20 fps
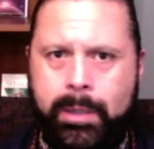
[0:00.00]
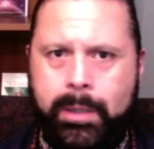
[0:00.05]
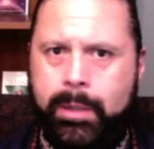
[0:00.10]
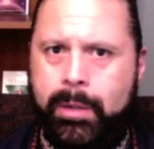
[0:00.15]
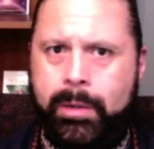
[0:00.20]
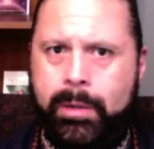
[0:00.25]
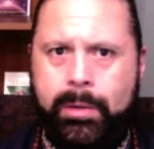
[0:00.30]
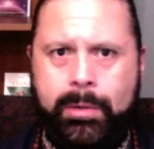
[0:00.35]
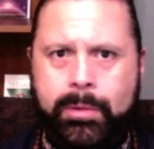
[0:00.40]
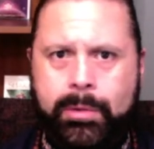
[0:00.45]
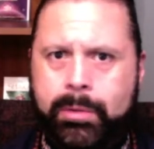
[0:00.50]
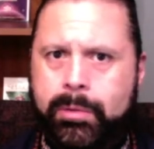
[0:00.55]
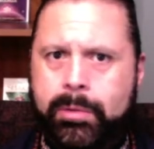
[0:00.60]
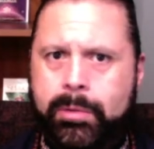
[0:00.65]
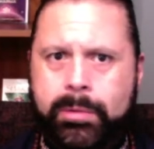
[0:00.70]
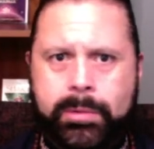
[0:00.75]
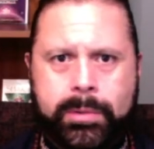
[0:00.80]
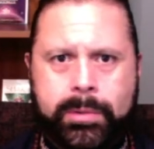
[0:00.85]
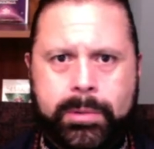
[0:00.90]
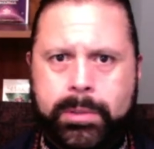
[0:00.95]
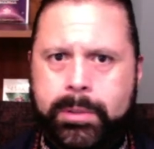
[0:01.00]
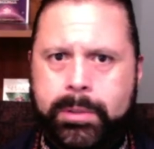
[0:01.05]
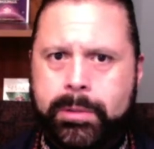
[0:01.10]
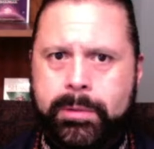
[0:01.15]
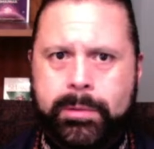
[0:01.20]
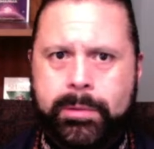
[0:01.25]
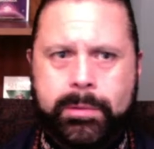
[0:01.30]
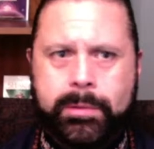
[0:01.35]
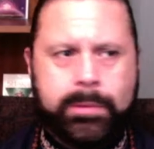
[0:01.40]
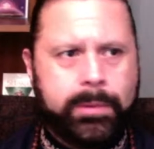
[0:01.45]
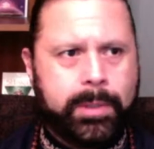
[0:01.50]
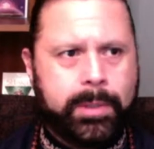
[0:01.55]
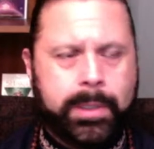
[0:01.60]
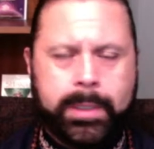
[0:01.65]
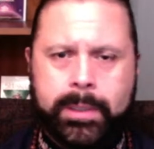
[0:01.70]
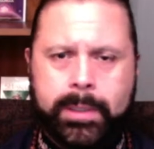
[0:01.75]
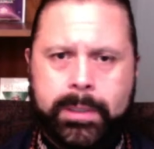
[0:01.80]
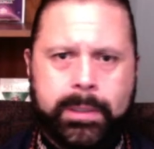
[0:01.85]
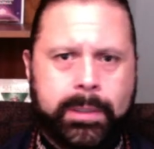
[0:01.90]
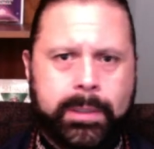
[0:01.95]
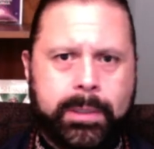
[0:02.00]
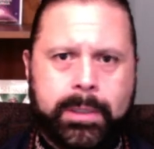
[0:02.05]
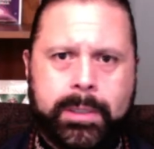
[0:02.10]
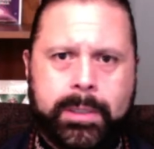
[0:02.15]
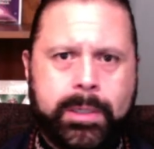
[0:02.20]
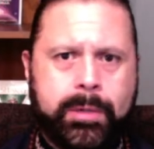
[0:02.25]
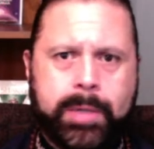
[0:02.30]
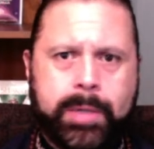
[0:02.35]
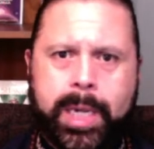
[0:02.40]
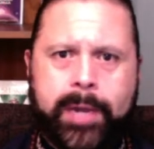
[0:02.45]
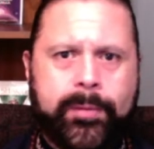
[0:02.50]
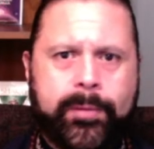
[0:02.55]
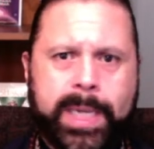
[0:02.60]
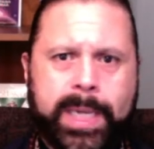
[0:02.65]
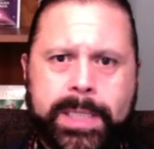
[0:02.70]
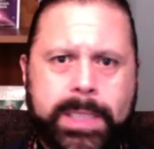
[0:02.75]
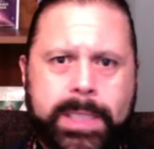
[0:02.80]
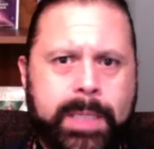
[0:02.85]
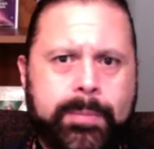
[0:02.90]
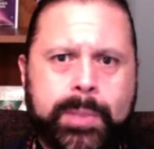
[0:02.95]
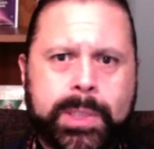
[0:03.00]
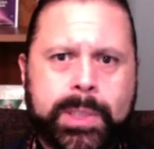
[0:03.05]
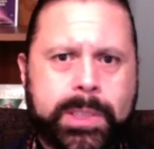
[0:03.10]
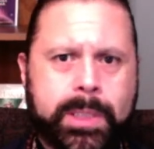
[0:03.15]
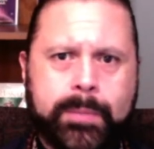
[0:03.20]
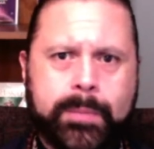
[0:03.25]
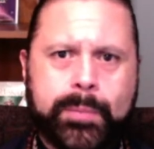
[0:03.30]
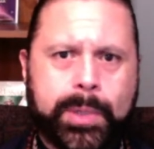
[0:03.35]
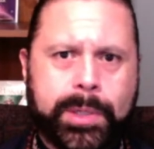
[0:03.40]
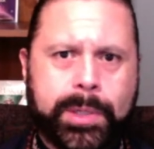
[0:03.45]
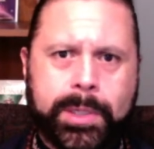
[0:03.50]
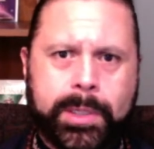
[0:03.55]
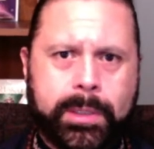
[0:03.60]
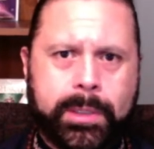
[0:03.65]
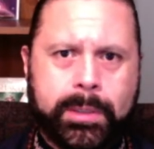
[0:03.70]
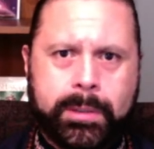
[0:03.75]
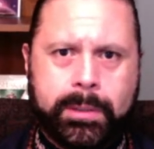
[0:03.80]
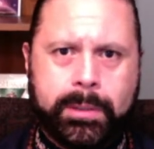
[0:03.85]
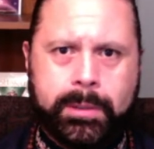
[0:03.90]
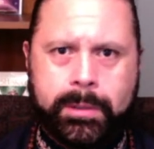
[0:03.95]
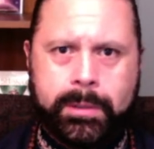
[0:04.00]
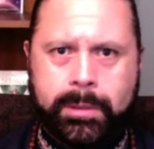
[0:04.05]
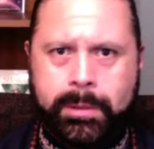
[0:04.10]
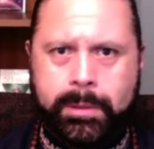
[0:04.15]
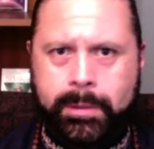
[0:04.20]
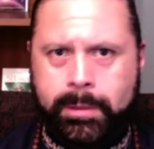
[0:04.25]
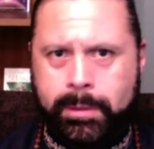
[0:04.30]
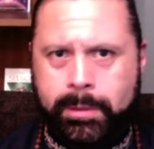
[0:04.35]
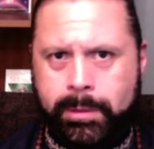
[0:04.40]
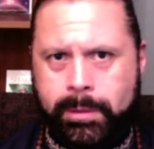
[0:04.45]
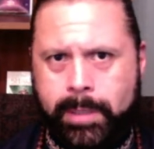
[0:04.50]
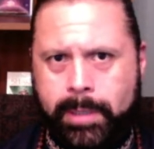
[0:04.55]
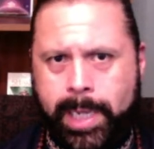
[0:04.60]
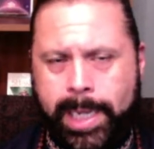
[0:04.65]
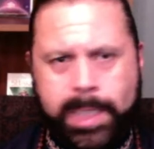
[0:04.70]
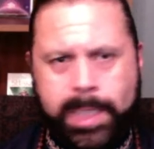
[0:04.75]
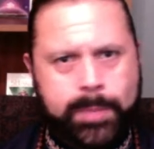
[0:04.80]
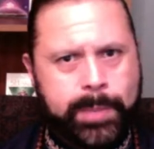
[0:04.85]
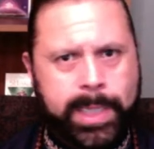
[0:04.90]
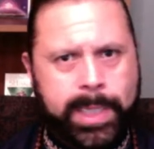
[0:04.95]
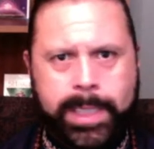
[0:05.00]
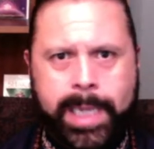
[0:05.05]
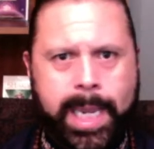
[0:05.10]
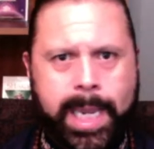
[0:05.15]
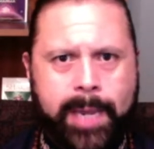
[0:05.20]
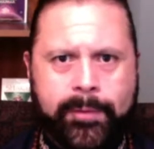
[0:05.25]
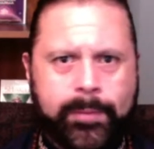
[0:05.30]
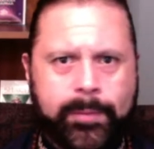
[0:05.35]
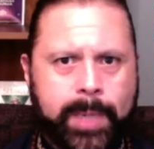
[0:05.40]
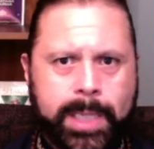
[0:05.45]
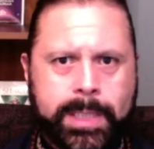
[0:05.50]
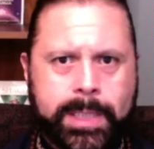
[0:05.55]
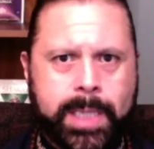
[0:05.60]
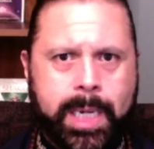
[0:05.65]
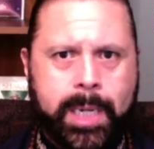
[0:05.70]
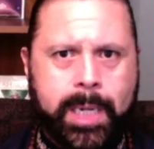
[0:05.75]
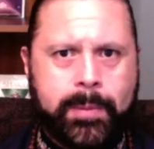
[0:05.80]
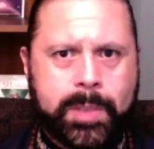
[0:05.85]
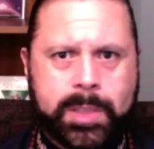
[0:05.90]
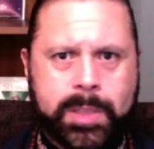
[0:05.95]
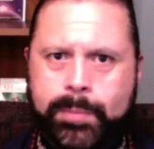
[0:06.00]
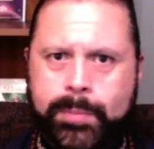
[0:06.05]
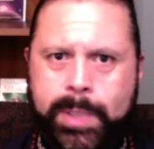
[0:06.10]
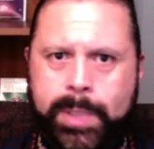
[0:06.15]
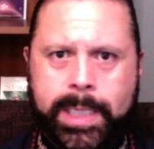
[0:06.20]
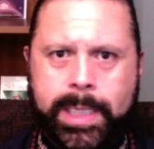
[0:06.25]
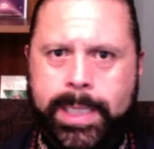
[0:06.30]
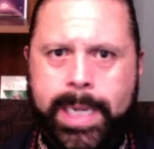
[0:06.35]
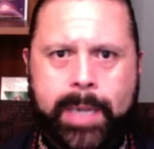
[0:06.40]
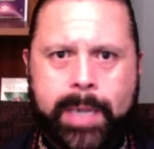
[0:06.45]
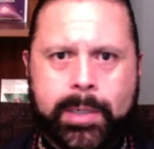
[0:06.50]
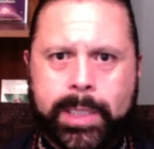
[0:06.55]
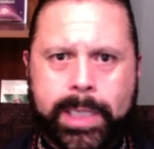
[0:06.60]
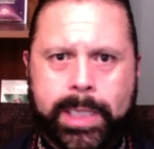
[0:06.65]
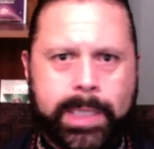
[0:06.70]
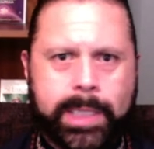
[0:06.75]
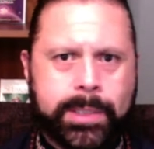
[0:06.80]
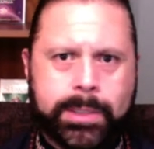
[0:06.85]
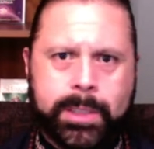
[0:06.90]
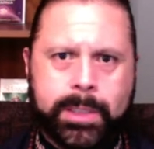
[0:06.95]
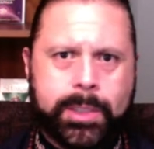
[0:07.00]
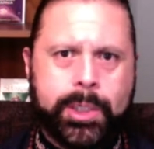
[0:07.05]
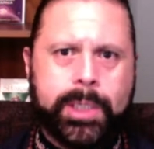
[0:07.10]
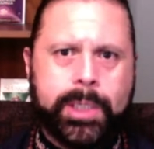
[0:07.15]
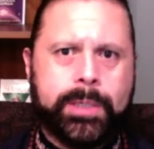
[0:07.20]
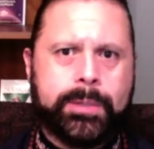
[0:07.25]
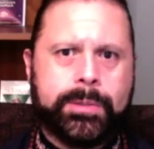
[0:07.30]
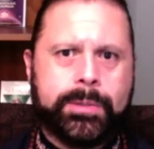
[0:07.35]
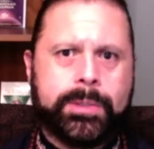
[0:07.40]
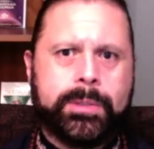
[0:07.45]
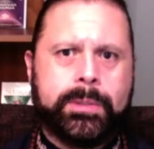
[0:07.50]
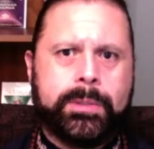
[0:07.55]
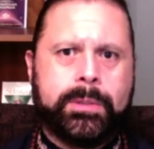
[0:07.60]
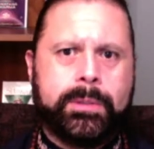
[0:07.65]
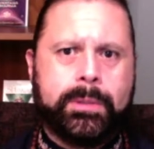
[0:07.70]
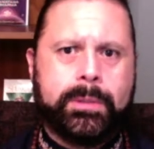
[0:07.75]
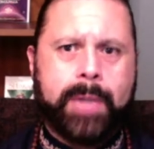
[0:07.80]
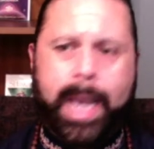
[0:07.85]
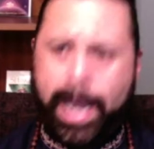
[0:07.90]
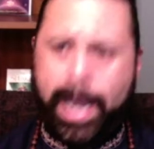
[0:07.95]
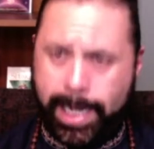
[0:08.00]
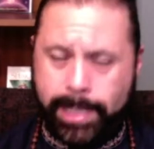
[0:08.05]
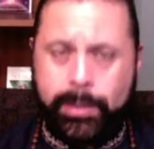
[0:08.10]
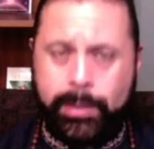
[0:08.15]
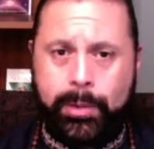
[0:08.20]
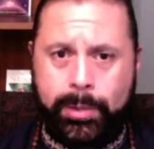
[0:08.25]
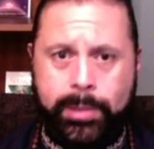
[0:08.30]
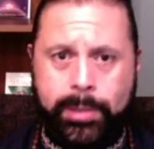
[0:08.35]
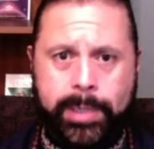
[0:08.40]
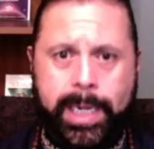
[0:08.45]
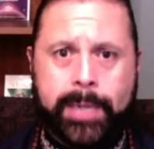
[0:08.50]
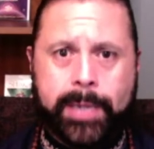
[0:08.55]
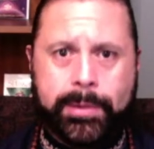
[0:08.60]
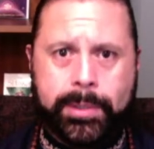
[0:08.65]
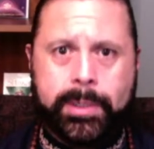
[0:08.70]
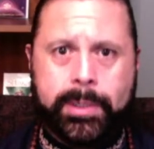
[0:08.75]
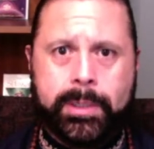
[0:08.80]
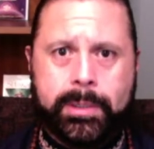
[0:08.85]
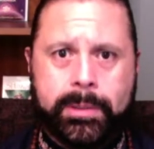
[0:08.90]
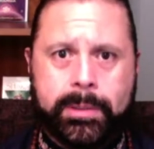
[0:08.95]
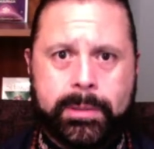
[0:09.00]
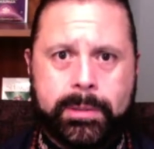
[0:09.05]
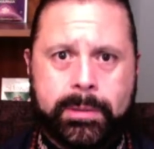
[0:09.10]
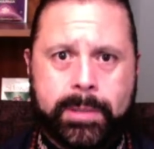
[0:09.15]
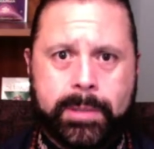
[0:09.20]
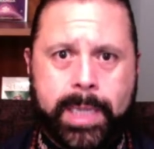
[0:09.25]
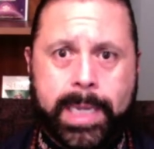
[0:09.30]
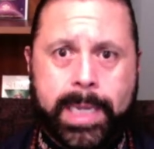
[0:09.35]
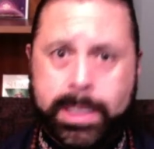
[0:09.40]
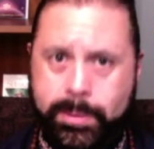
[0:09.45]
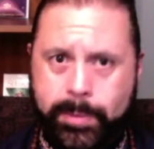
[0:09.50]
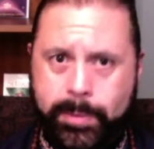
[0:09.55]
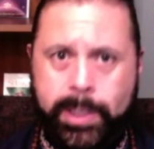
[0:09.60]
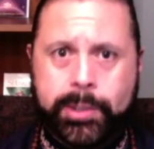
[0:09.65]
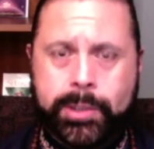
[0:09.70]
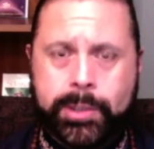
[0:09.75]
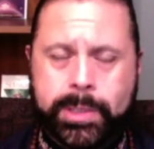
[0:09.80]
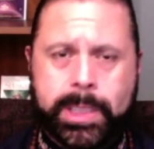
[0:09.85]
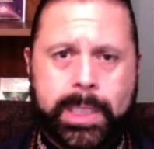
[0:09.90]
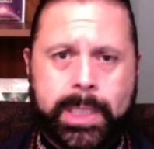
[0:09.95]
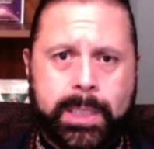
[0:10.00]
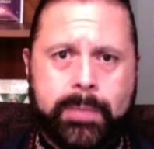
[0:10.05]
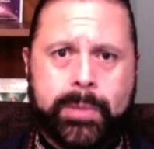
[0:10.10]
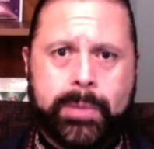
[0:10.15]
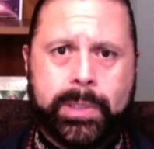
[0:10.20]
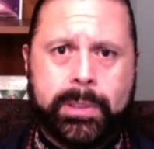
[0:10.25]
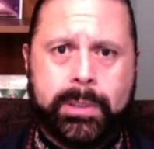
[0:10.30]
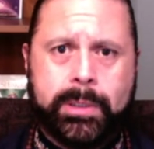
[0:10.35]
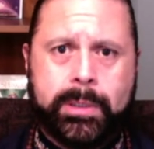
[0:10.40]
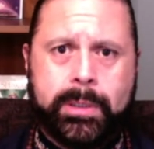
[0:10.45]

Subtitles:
oh, you have my deepest sympathy. I spend half my time speaking out against the cheaters. I know they're out there as much as anyone.